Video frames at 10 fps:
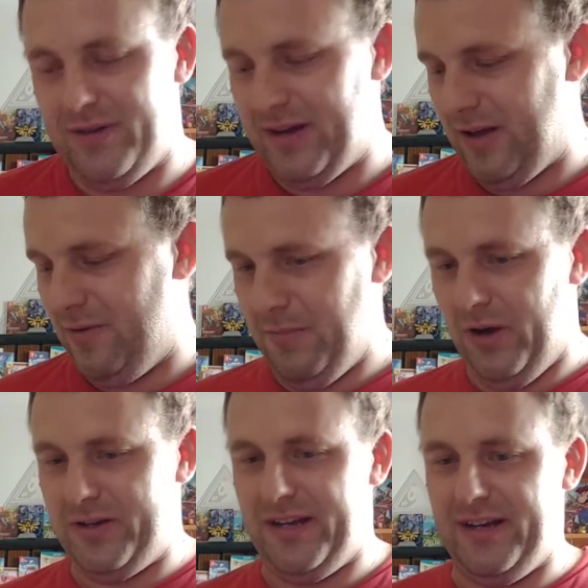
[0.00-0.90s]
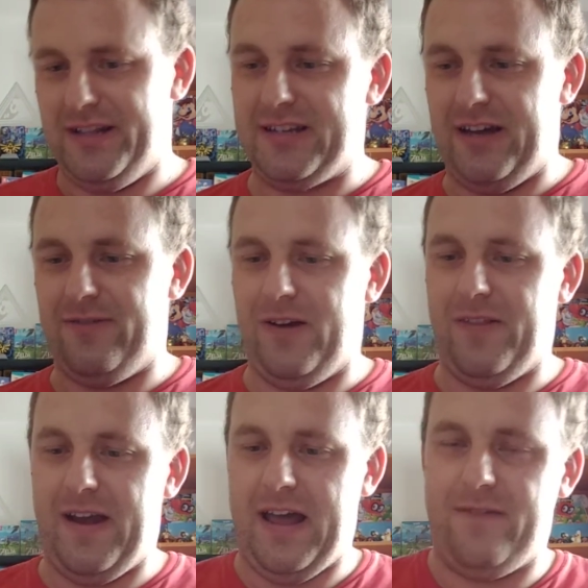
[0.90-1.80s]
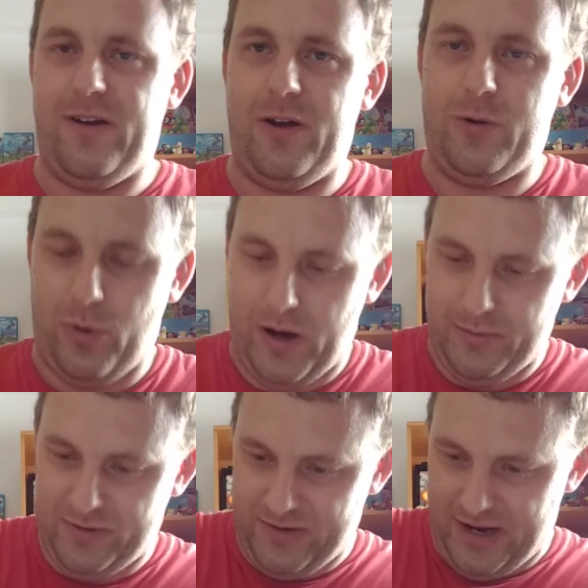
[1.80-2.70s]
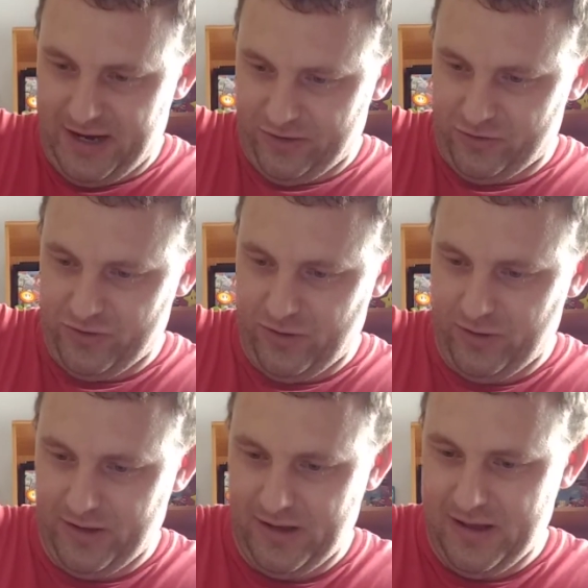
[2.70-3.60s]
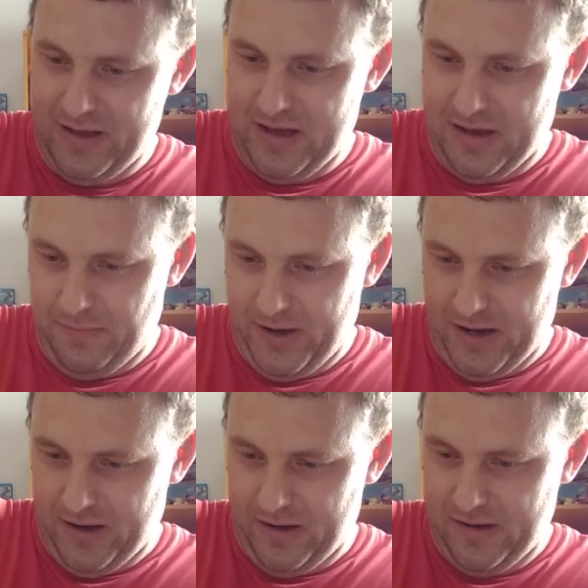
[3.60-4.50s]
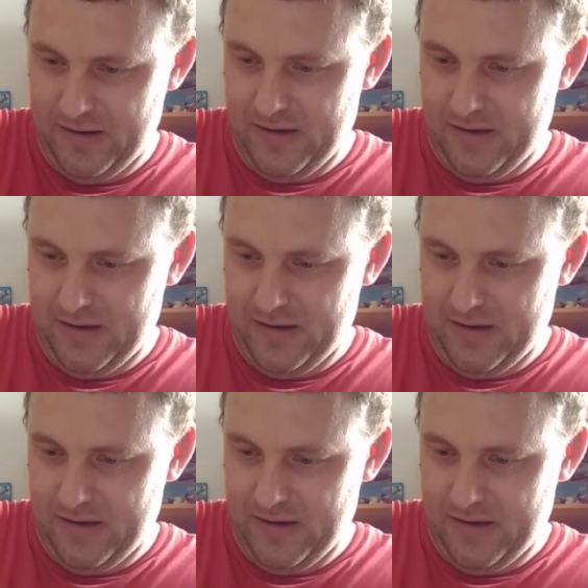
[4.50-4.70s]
you know, modding and stuff like that and have no qualms of taking a controller apart.